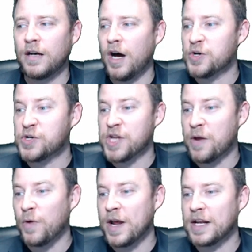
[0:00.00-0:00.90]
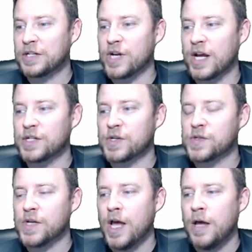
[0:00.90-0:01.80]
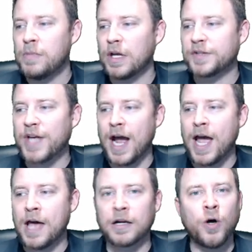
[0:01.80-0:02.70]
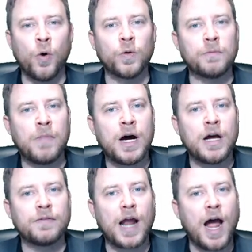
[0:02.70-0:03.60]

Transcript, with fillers: understand rating changes, because I had a goal in mind that